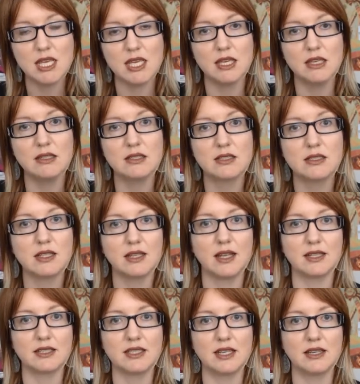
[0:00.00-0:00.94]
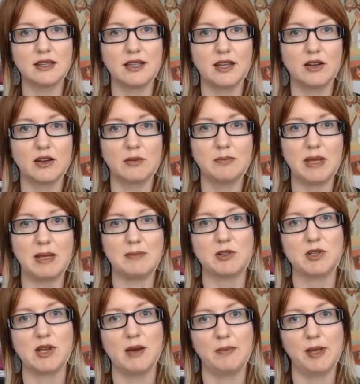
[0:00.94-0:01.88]
is selecting their
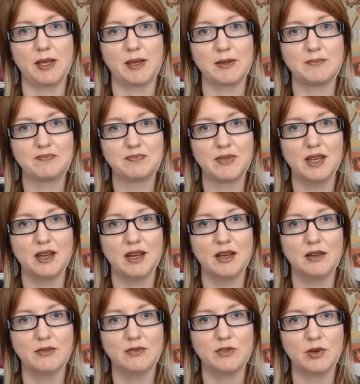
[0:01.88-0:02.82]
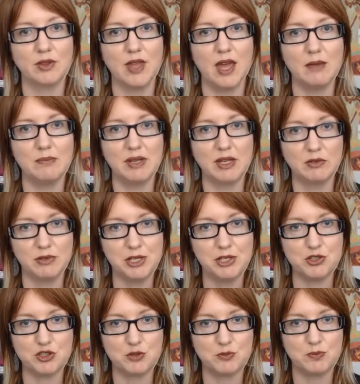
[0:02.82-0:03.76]
paper topic for that big
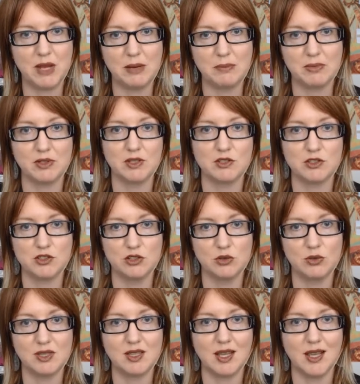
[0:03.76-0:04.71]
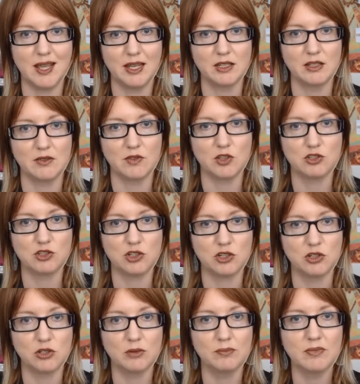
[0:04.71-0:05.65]
research paper that's due at the end of the
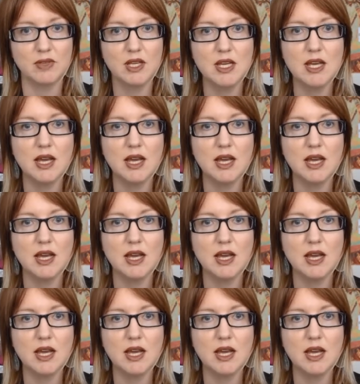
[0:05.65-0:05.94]
term.